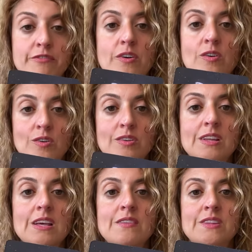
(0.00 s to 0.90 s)
full?
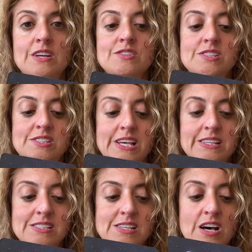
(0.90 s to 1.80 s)
There's a
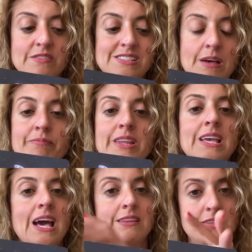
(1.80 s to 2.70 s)
sense of something
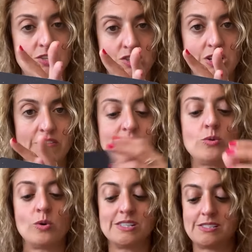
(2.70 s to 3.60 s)
had to shift
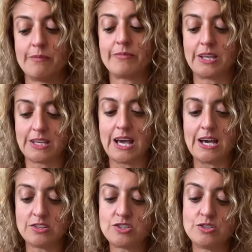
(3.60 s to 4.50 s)
or something
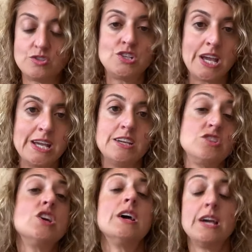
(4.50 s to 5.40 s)
had to
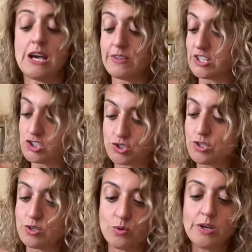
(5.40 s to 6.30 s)
change. And that's
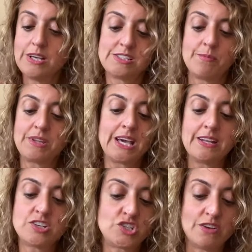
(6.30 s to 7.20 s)
true. Something had
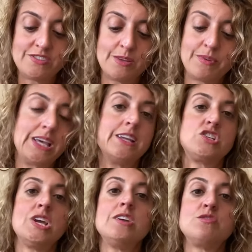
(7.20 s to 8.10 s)
to shift, something had to
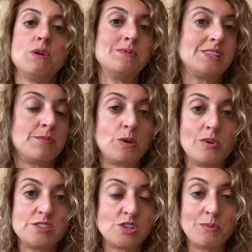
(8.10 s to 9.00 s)
change. Maybe something
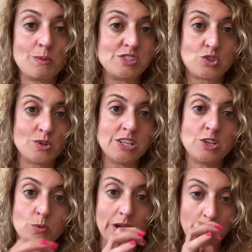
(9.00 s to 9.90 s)
was somebody wasn't treating
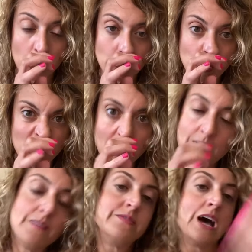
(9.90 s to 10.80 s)
you right or you were
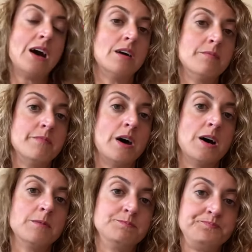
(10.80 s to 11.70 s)
not
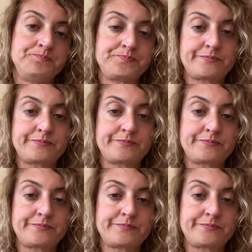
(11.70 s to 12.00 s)
um